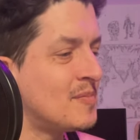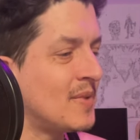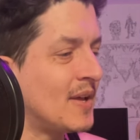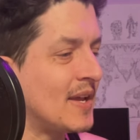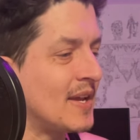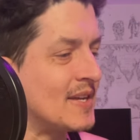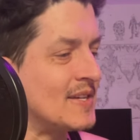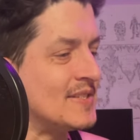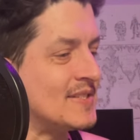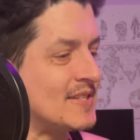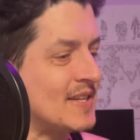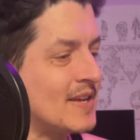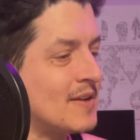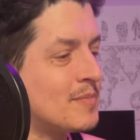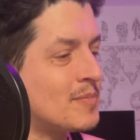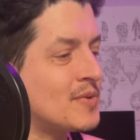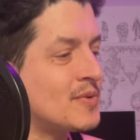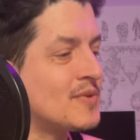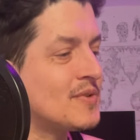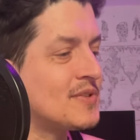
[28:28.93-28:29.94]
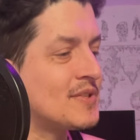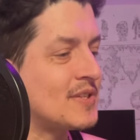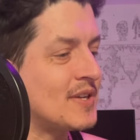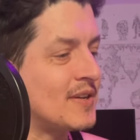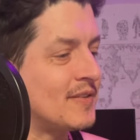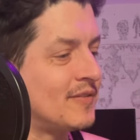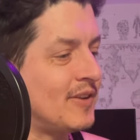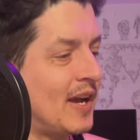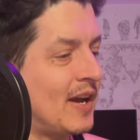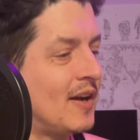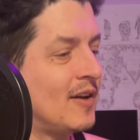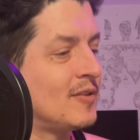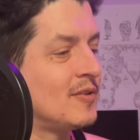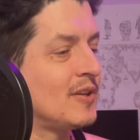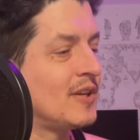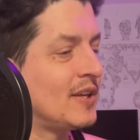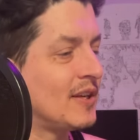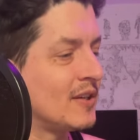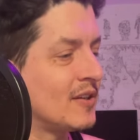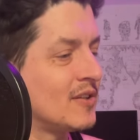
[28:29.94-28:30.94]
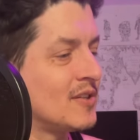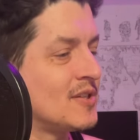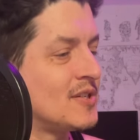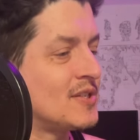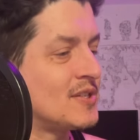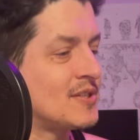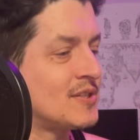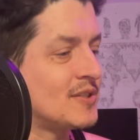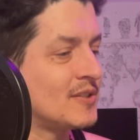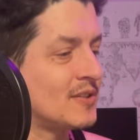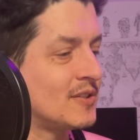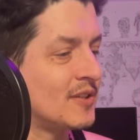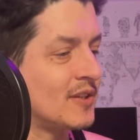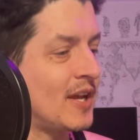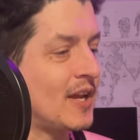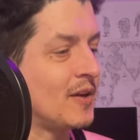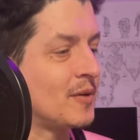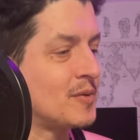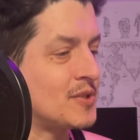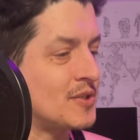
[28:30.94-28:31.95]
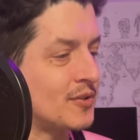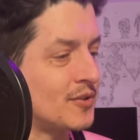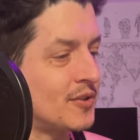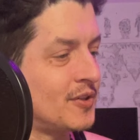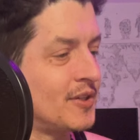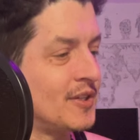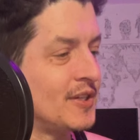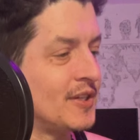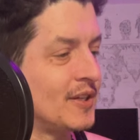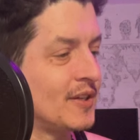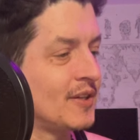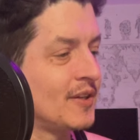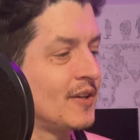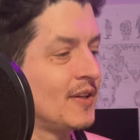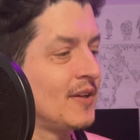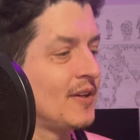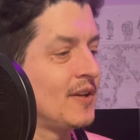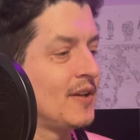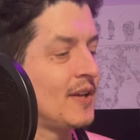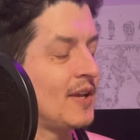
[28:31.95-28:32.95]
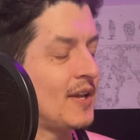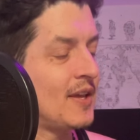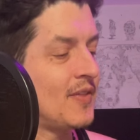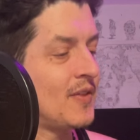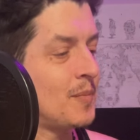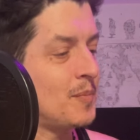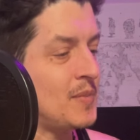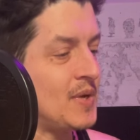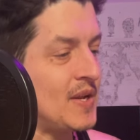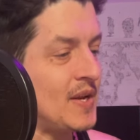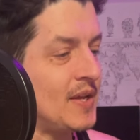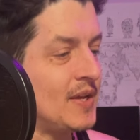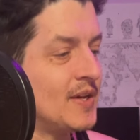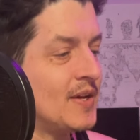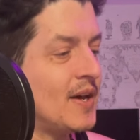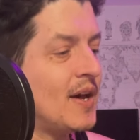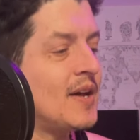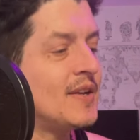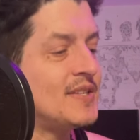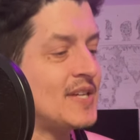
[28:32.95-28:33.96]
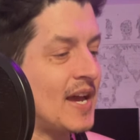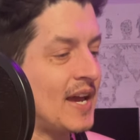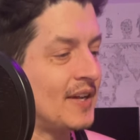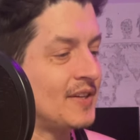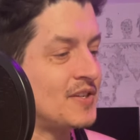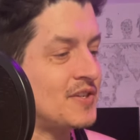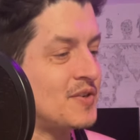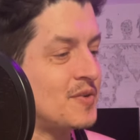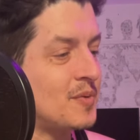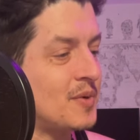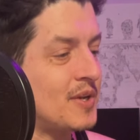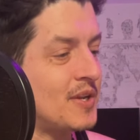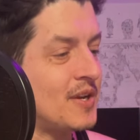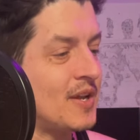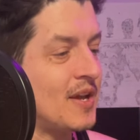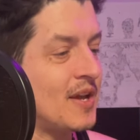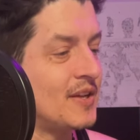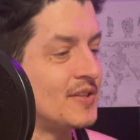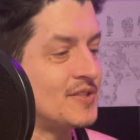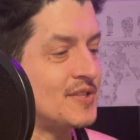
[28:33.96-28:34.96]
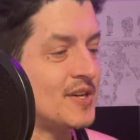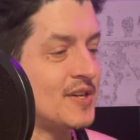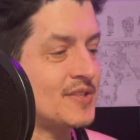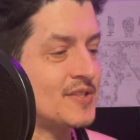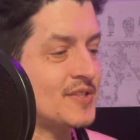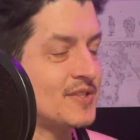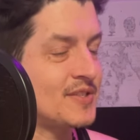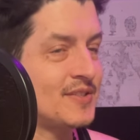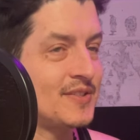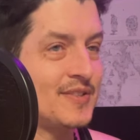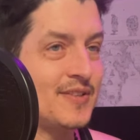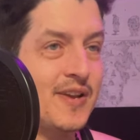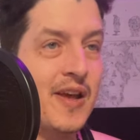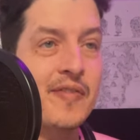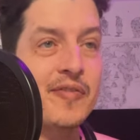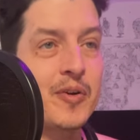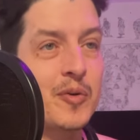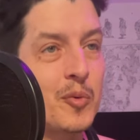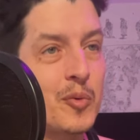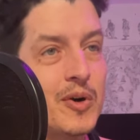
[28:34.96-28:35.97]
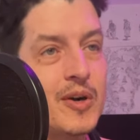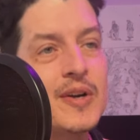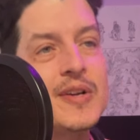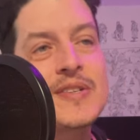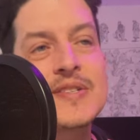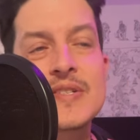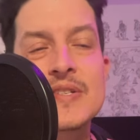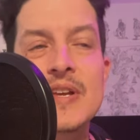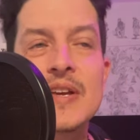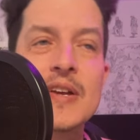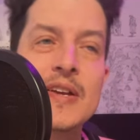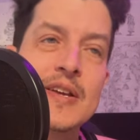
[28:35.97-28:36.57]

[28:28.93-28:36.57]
Examples of how English language learning and the media attached to it just never works.